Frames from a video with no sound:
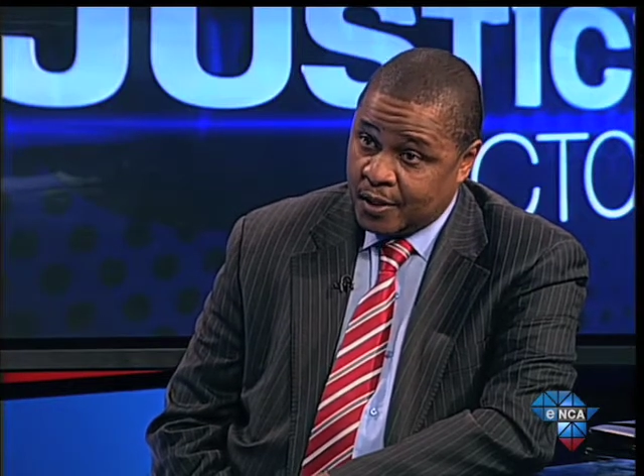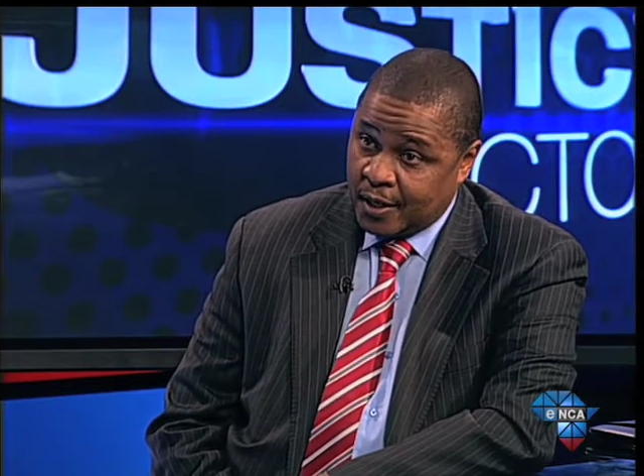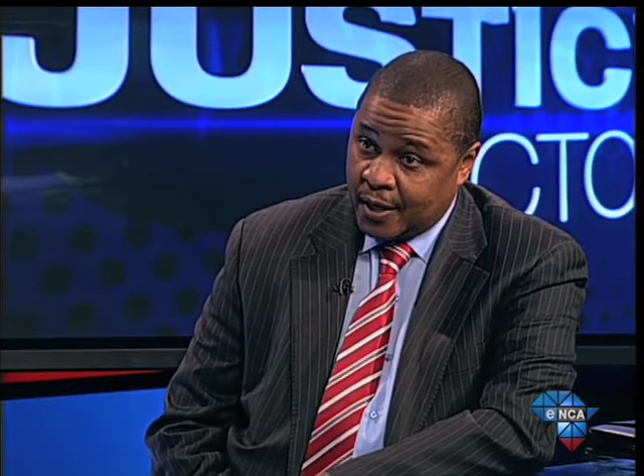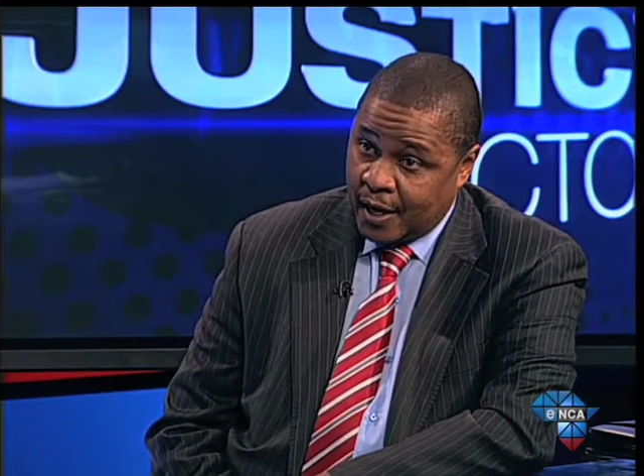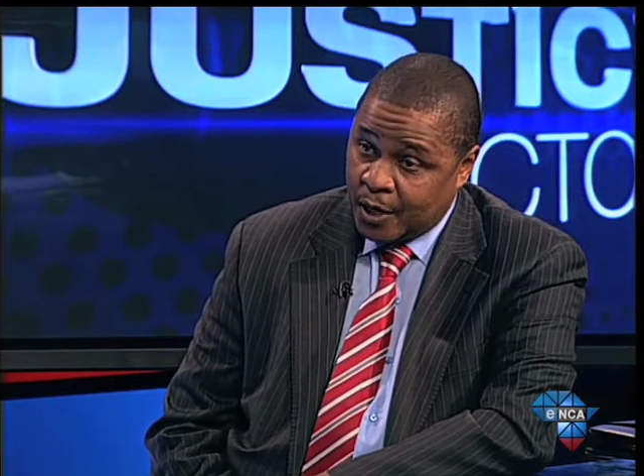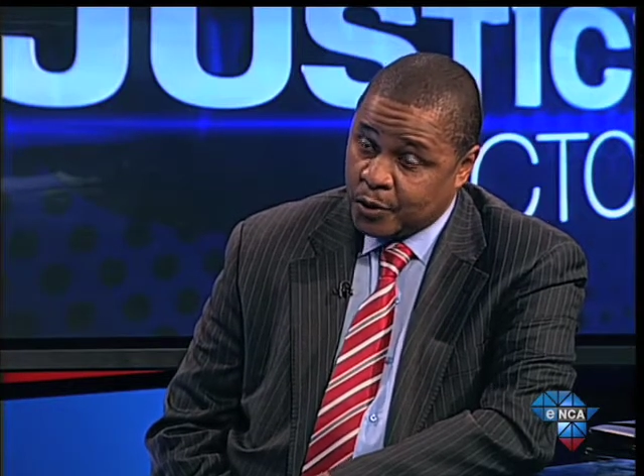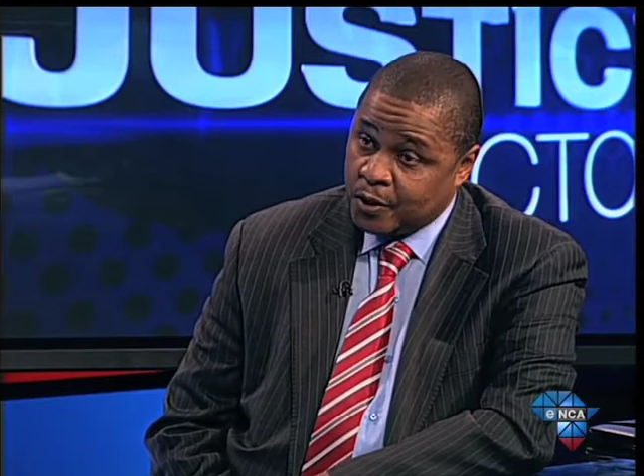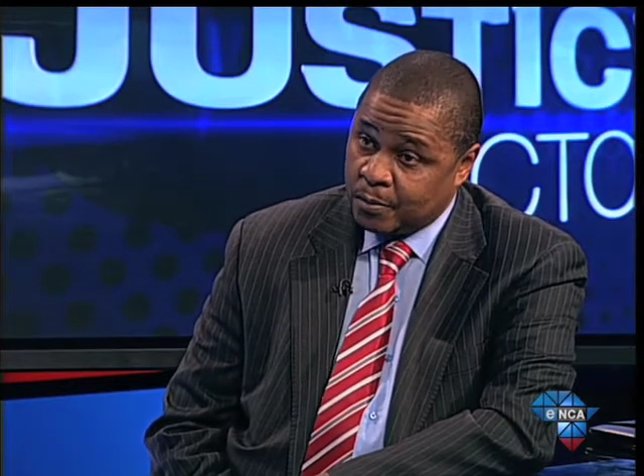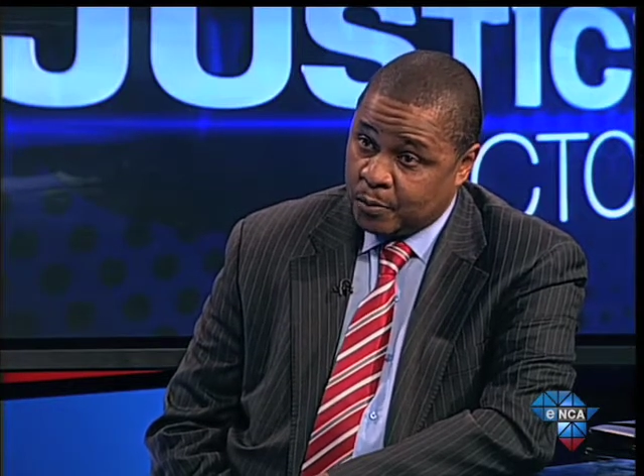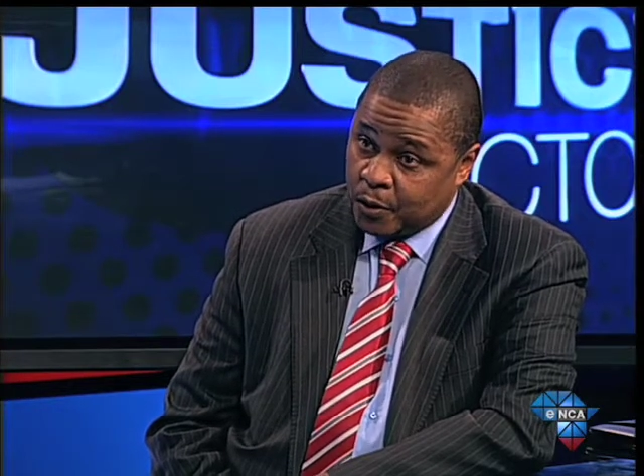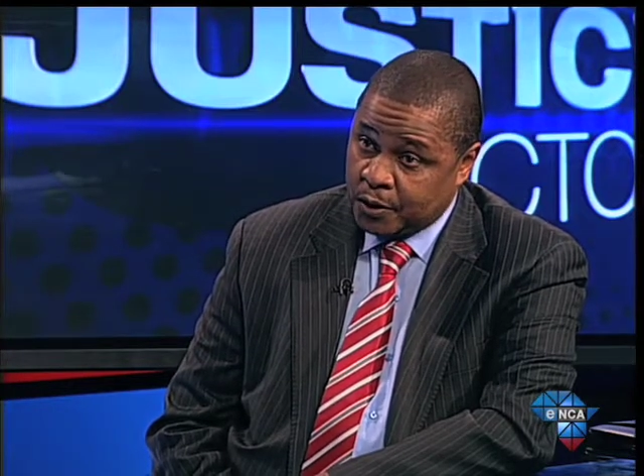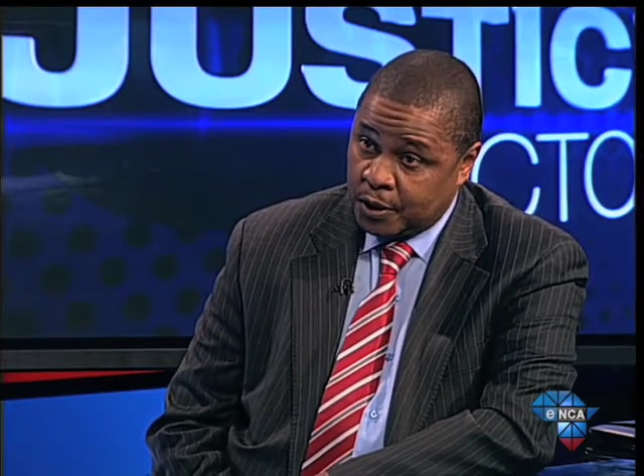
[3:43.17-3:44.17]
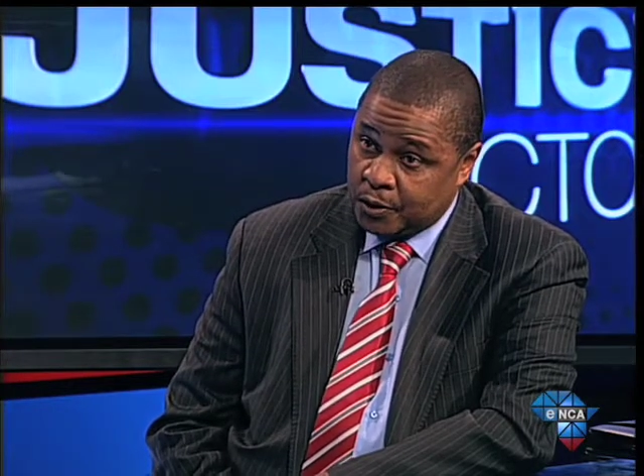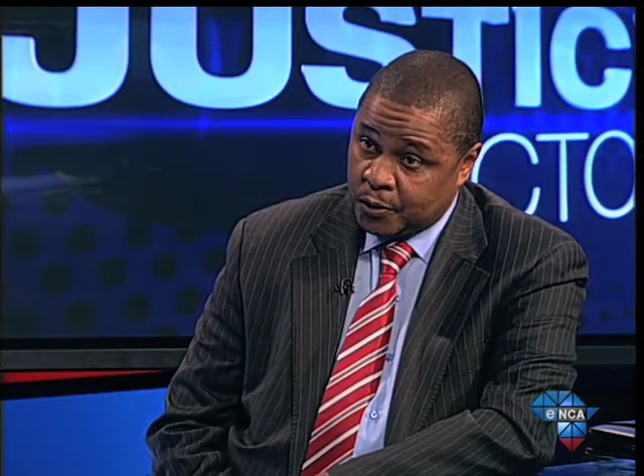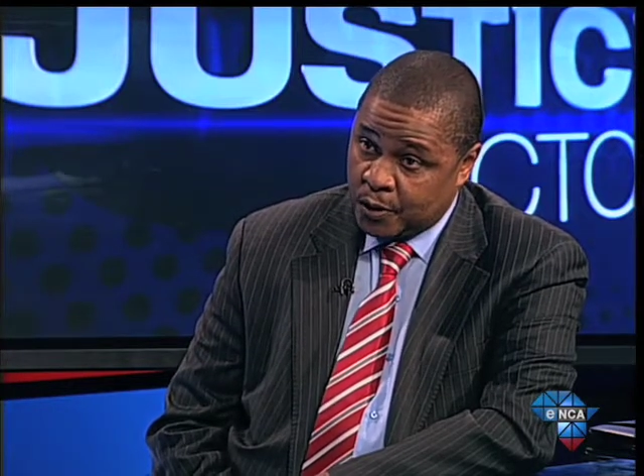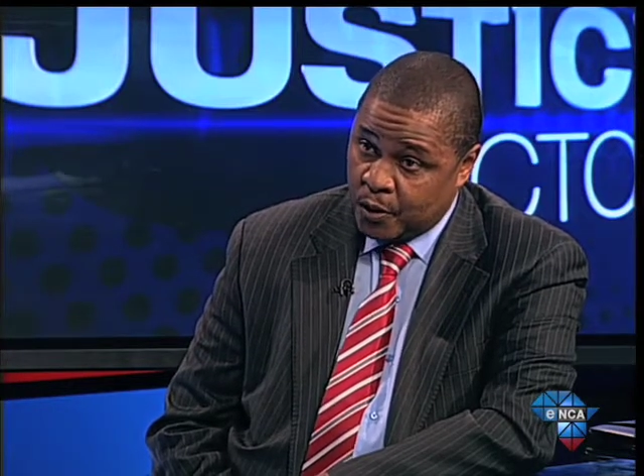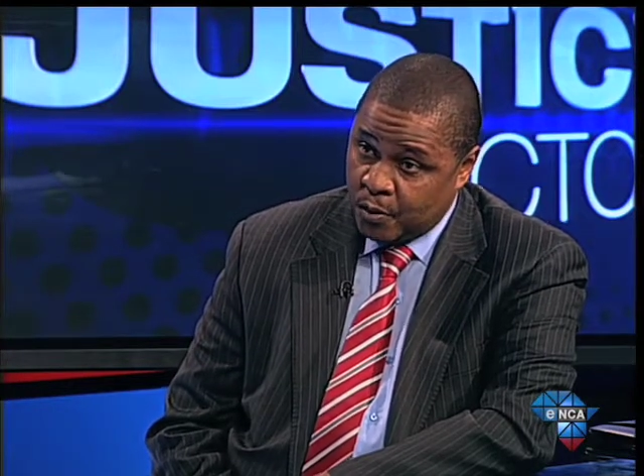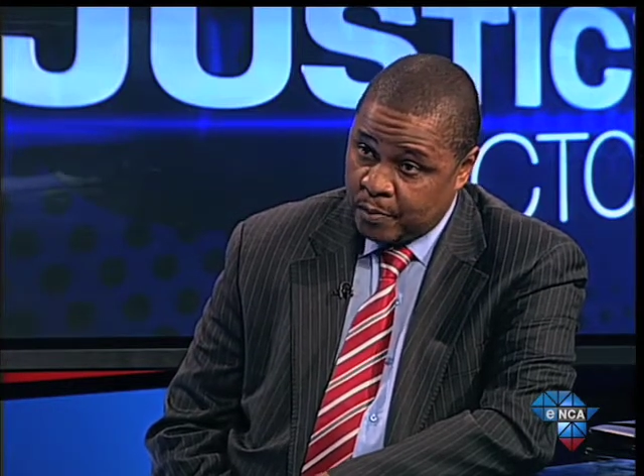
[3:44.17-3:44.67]
that actually brought into
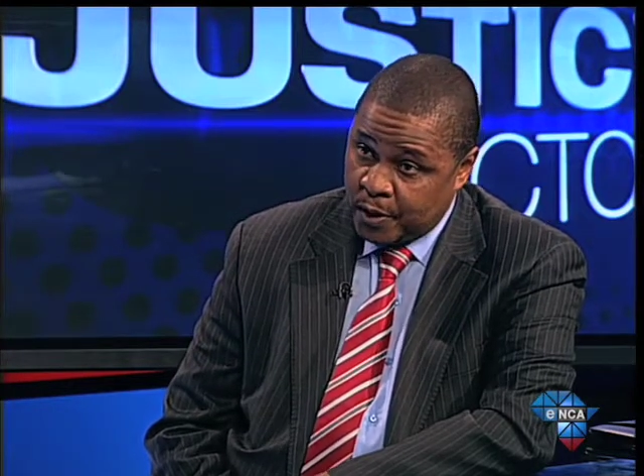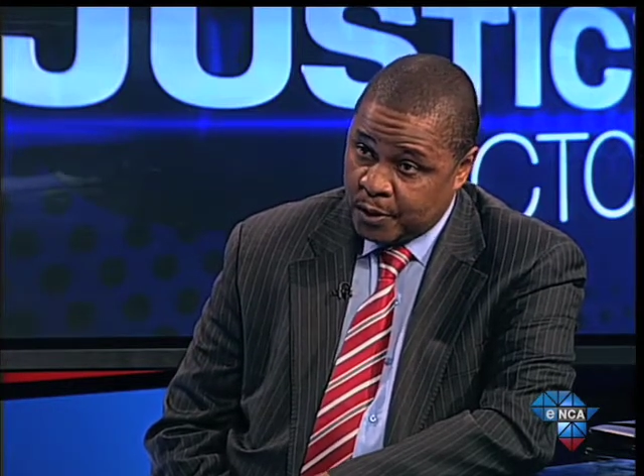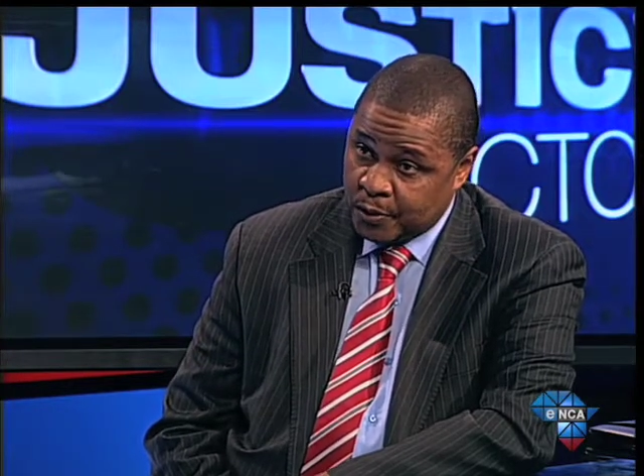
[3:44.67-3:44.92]
the open